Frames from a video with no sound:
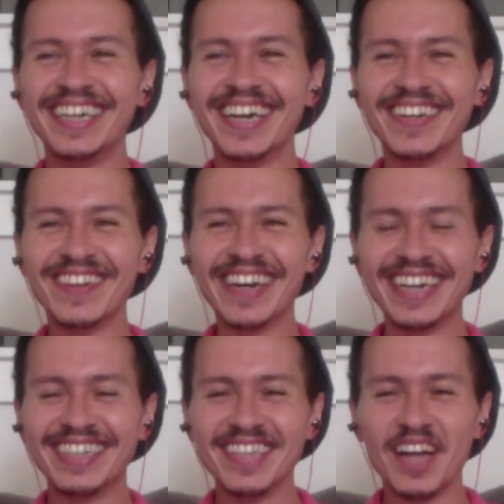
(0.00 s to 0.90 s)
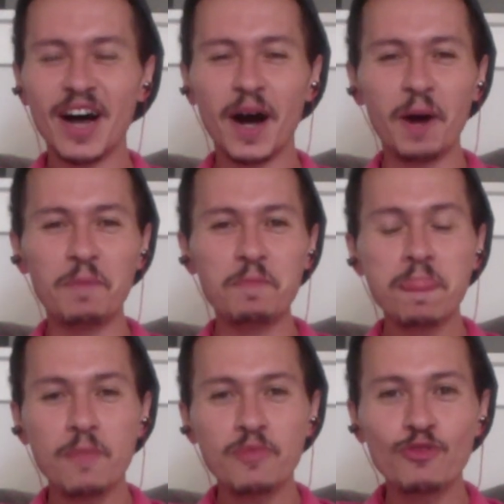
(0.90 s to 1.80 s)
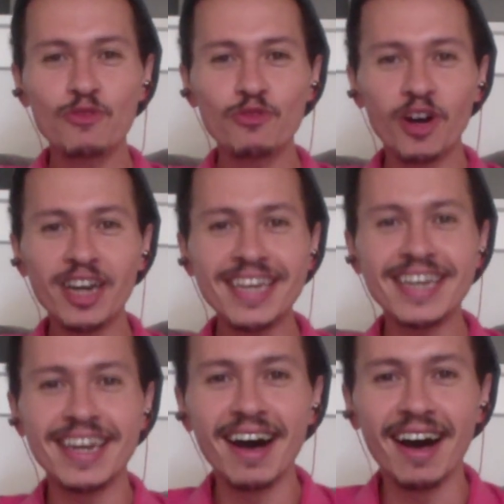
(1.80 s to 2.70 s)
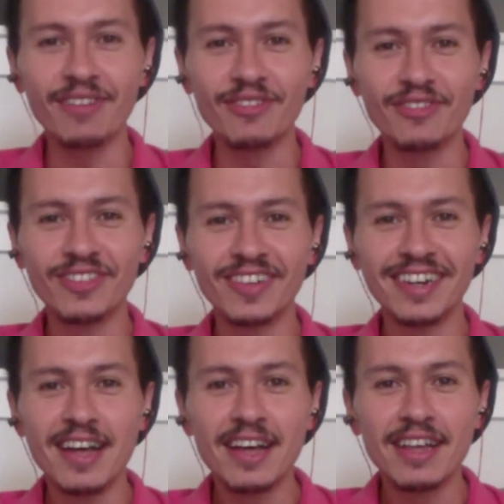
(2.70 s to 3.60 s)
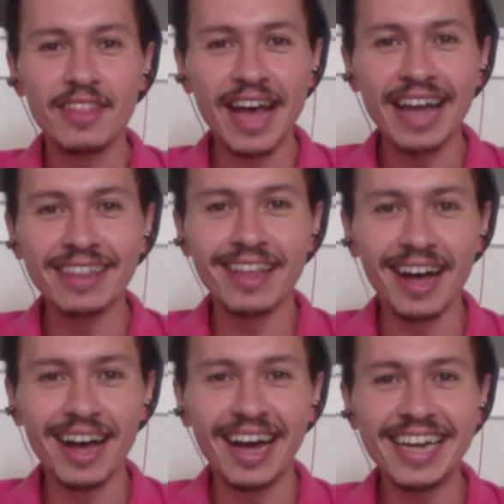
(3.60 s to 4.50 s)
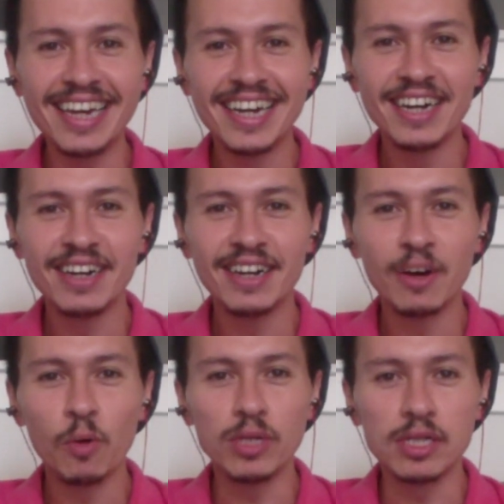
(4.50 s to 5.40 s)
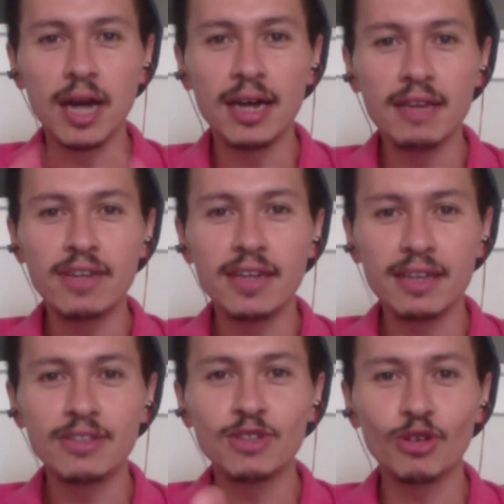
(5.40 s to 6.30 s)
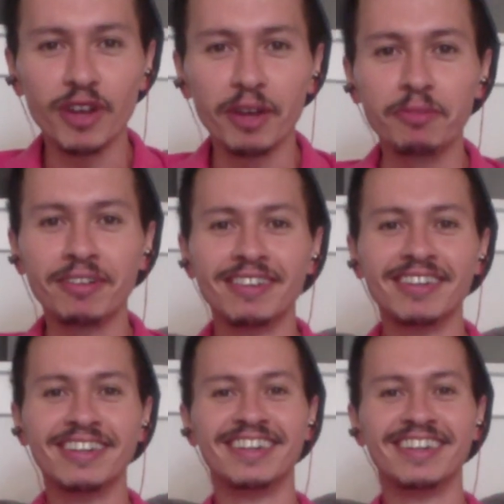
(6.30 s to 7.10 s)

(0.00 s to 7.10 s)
Yeah, you ready? Funny enough, that line was not even in the script.